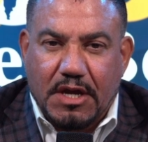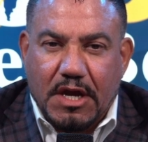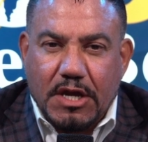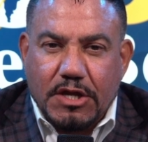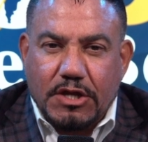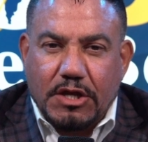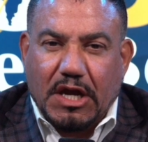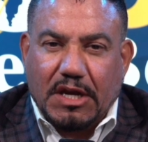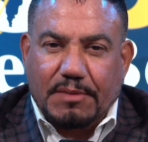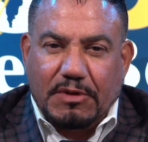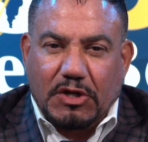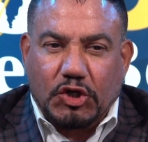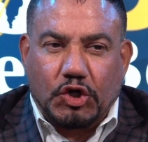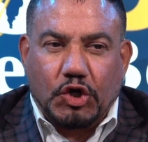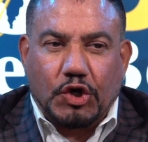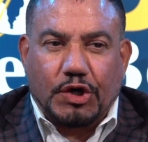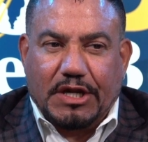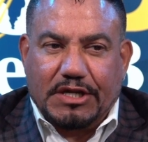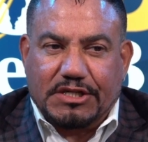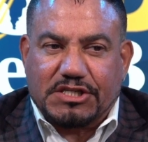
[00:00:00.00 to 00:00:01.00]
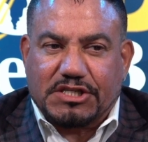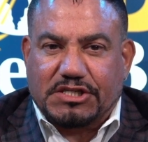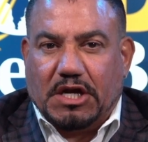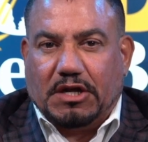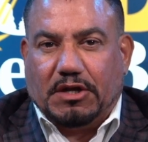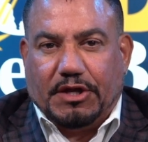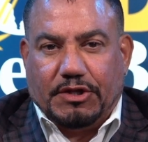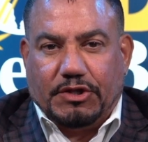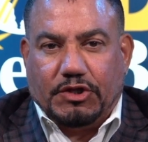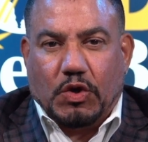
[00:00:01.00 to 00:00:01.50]
You got to be good at
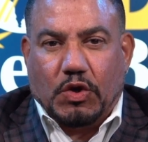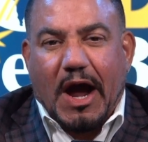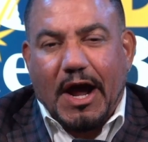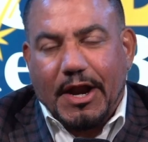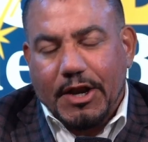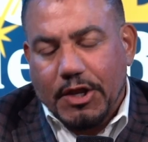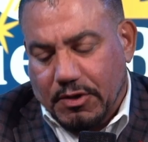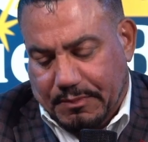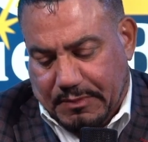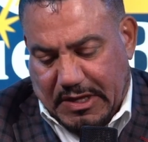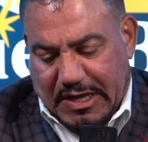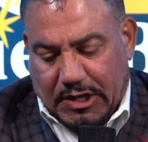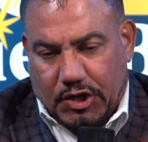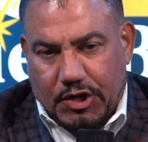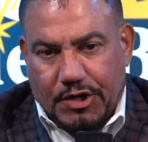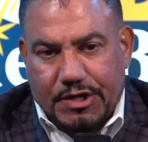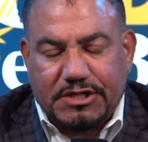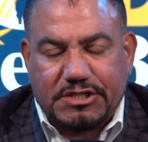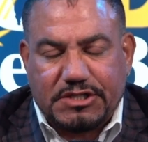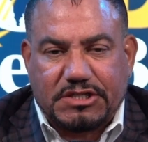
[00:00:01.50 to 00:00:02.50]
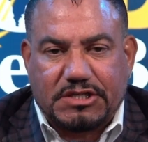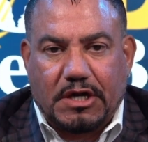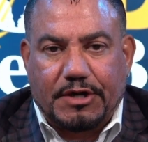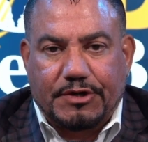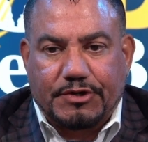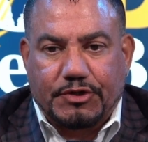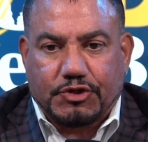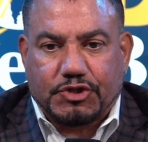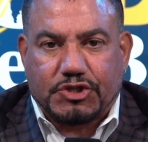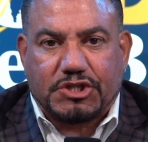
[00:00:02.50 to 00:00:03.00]
selling you. How do you get good at selling
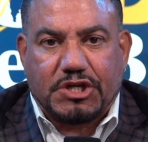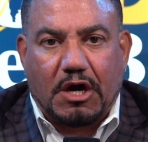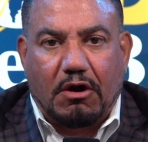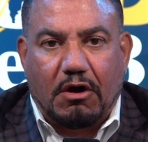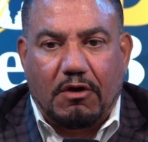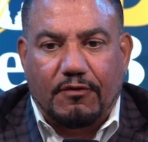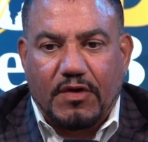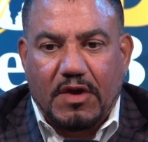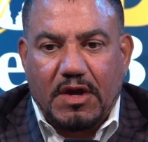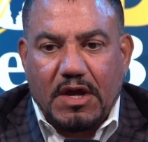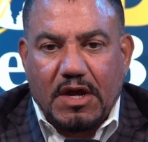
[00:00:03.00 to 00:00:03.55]
yourself?